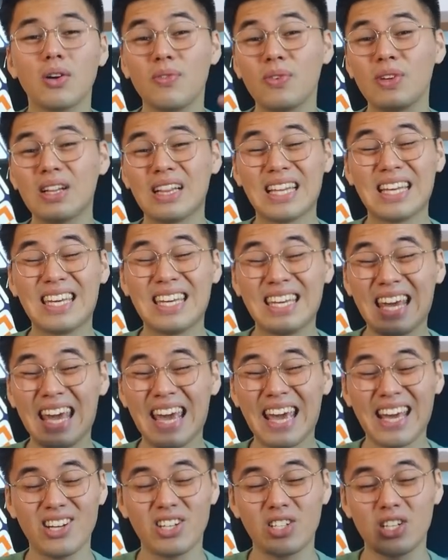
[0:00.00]
of clean
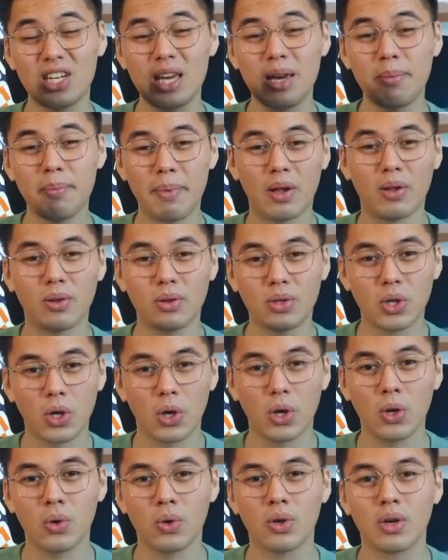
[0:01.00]
HTML
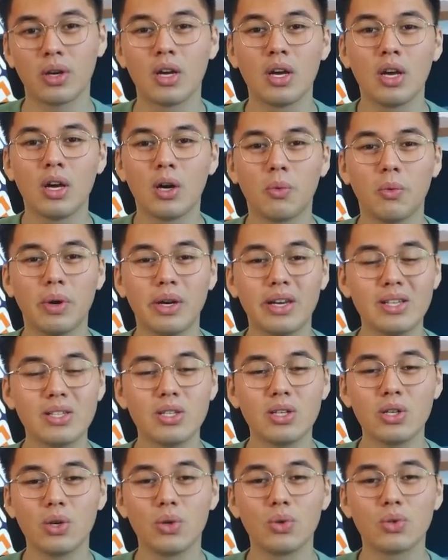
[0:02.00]
code, ready
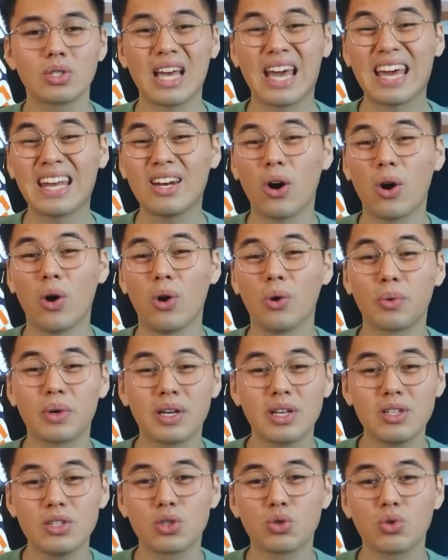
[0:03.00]
to use and
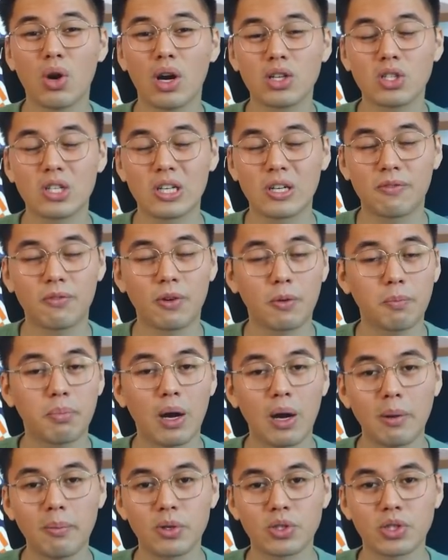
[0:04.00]
already structured for
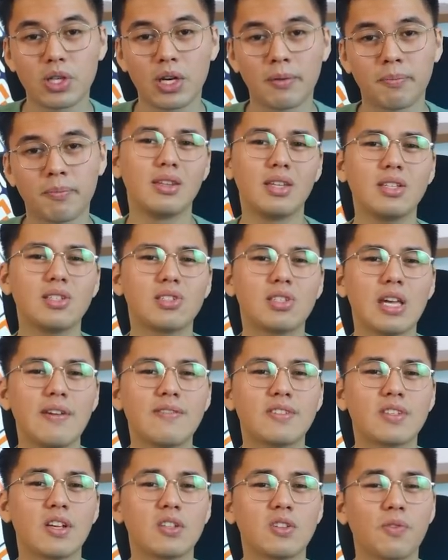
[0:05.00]
publishing. This
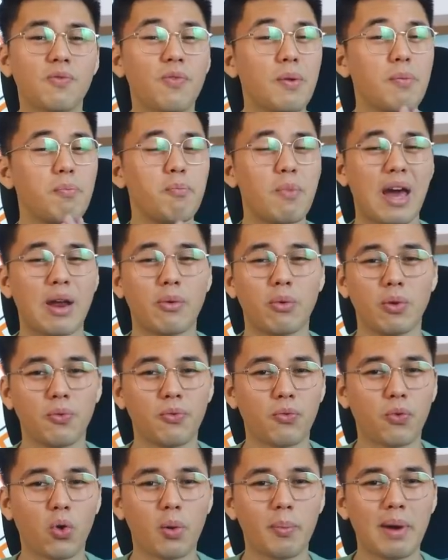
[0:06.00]
saves us from manual
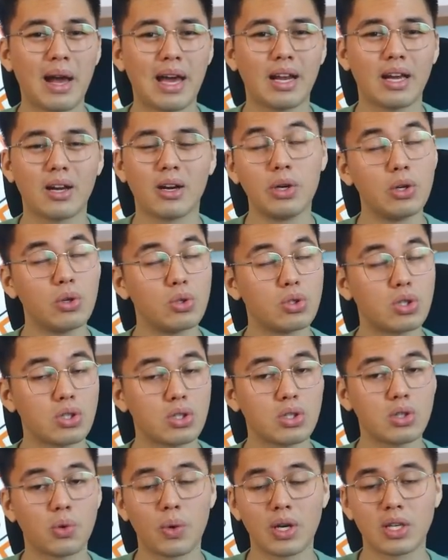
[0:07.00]
formatting,
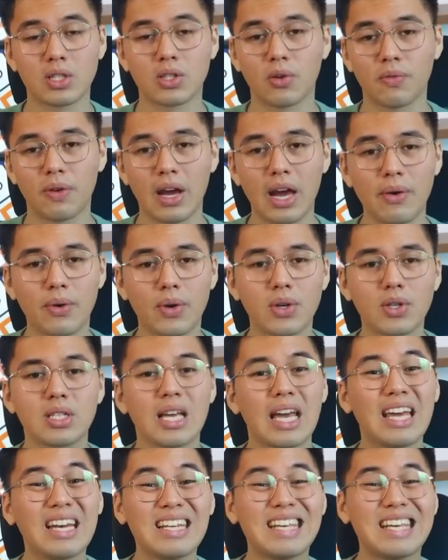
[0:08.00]
reduces the risk of
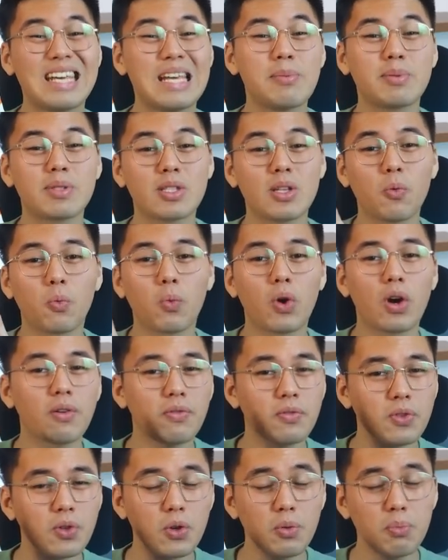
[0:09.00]
errors, and keeps the
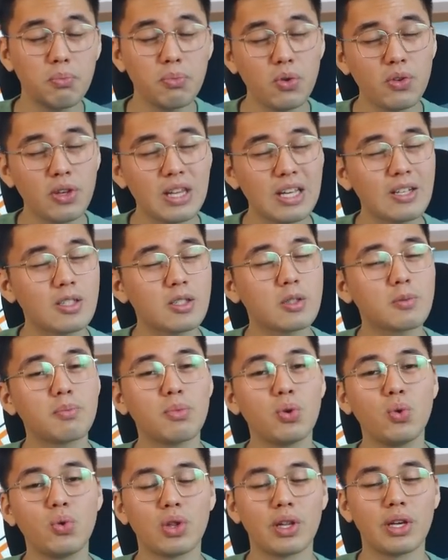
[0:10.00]
workflow moving
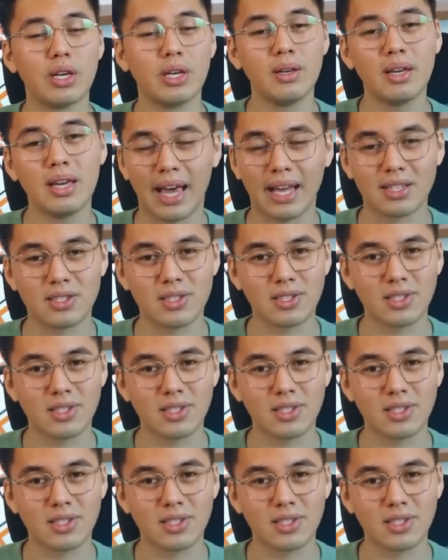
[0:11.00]
smoothly at